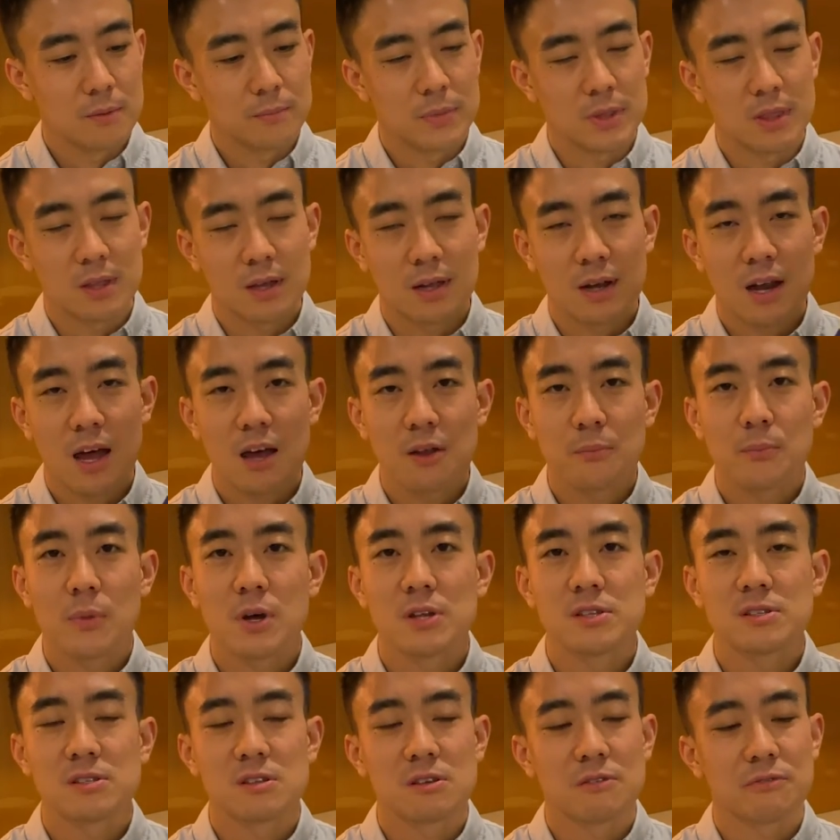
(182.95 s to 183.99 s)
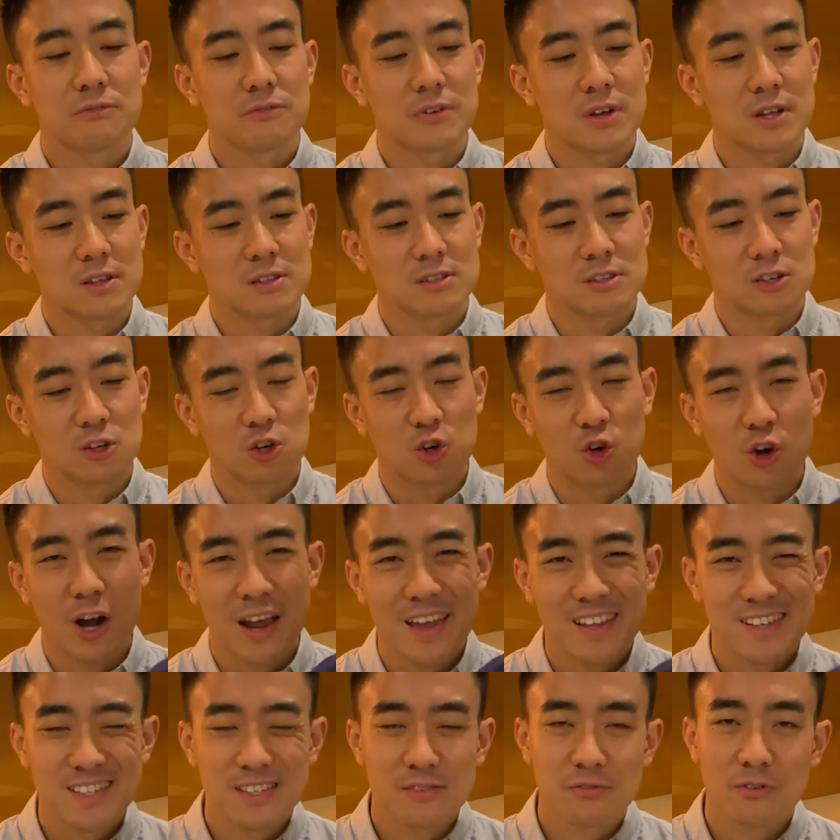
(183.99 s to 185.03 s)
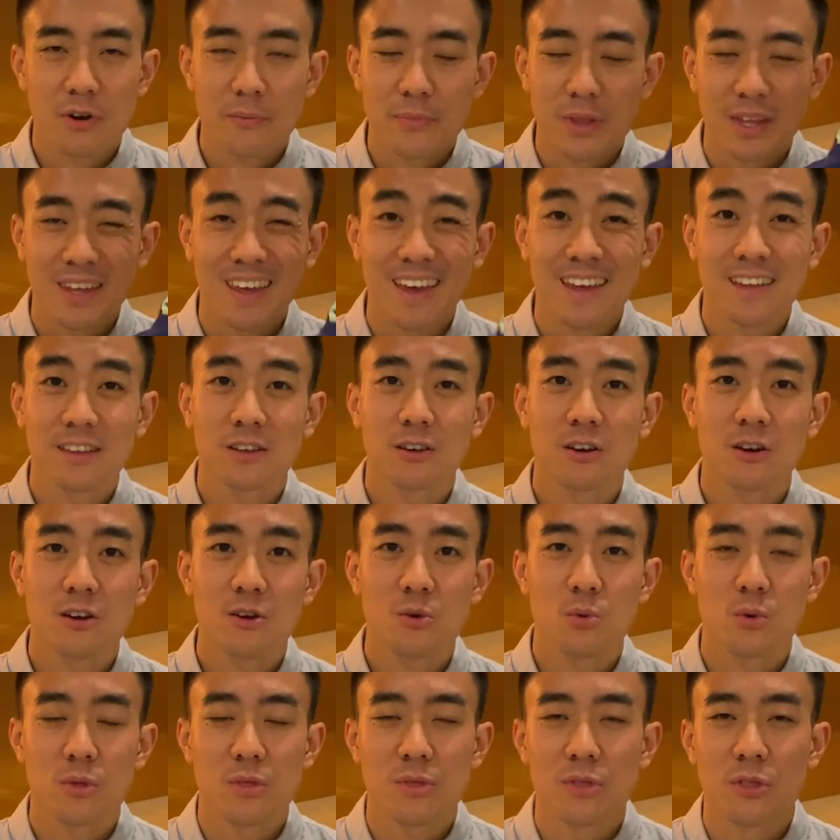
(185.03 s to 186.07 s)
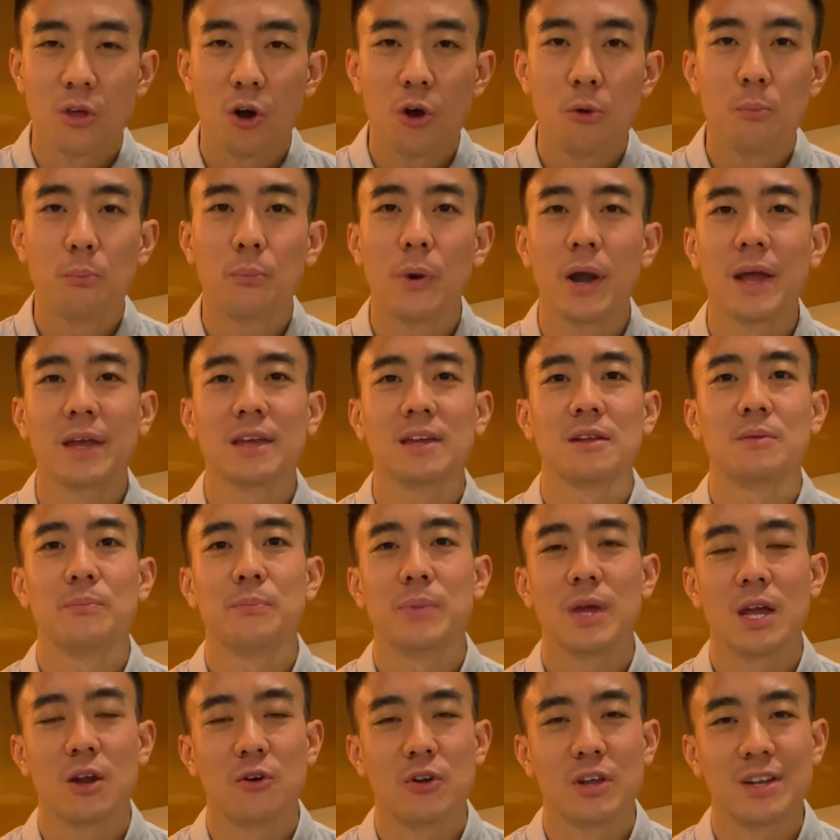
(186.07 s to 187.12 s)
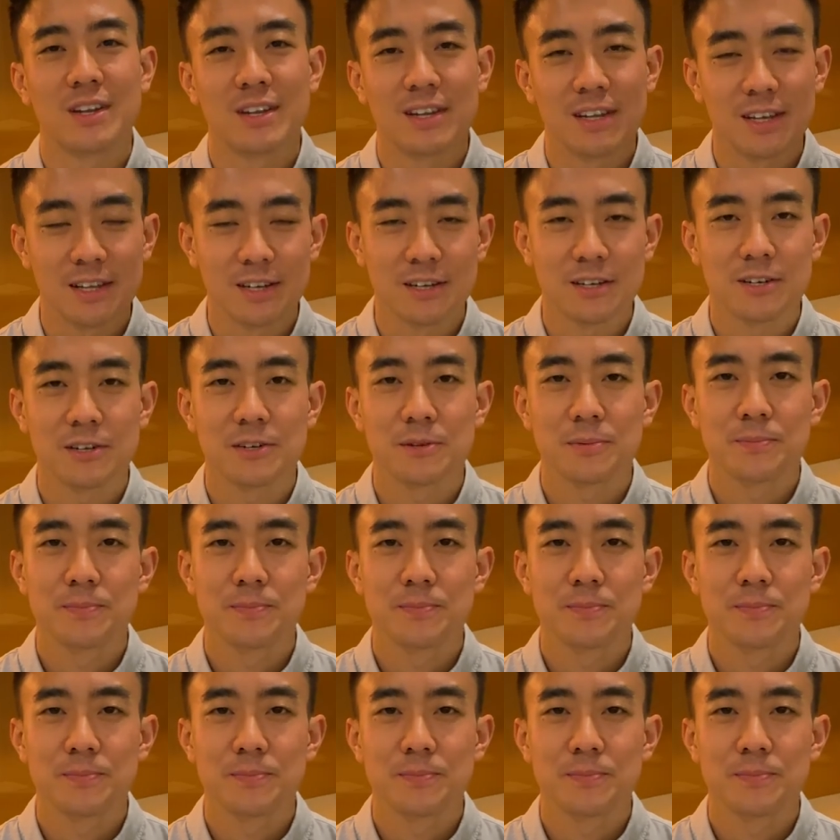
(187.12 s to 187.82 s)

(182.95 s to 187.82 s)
But the Cloudmonster felt great from the get-go with no break-in period needed.